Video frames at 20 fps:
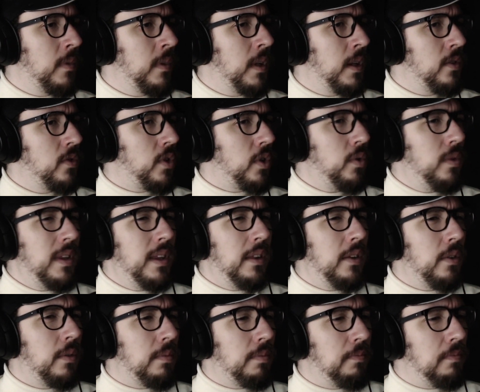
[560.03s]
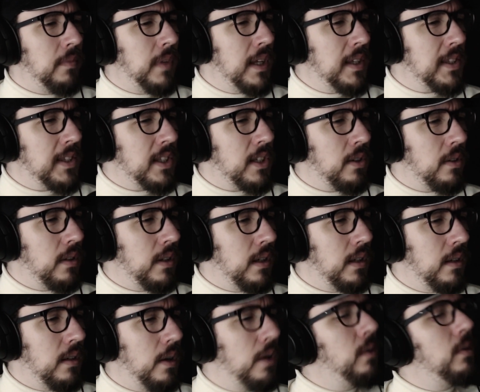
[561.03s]
so I don't think they're
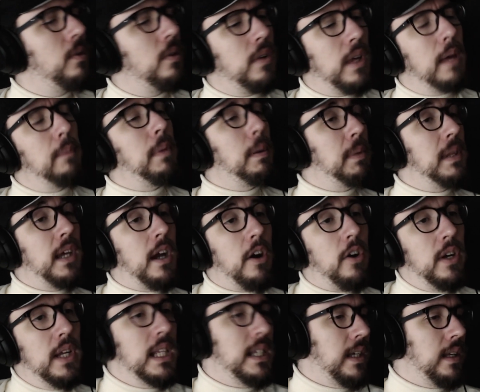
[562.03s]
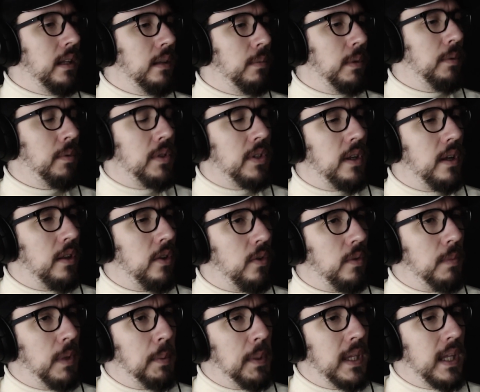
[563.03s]
necessarily. Oh no, okay, maybe they are eating them. I thought
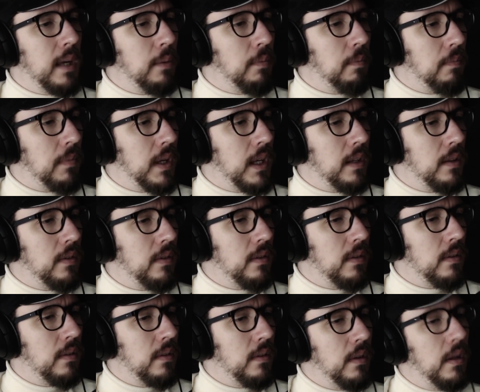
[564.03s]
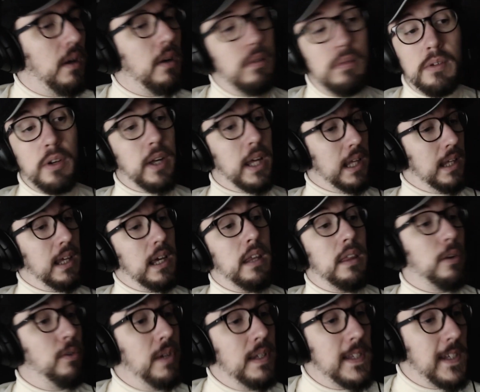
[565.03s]
maybe that had. Oh, okay, yeah,
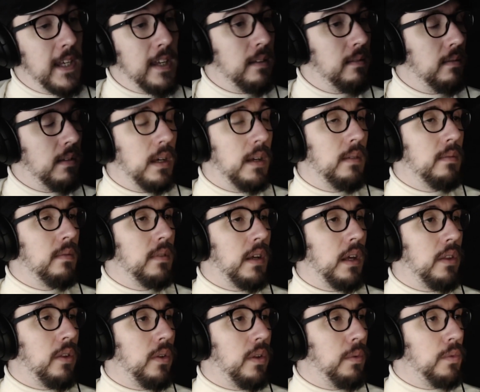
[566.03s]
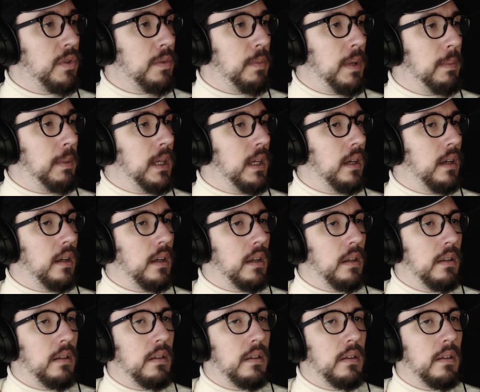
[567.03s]
they're eating it. Yeah, I thought it was maybe
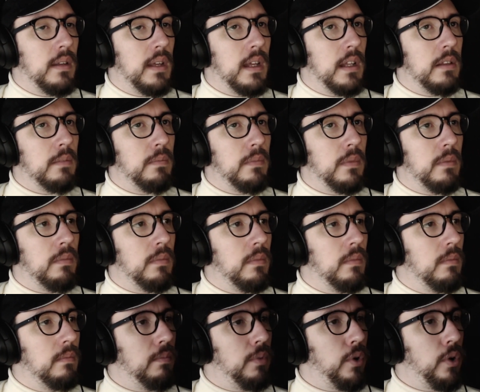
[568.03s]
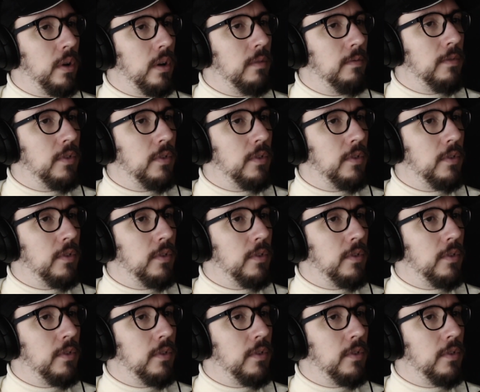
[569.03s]
he brought it in for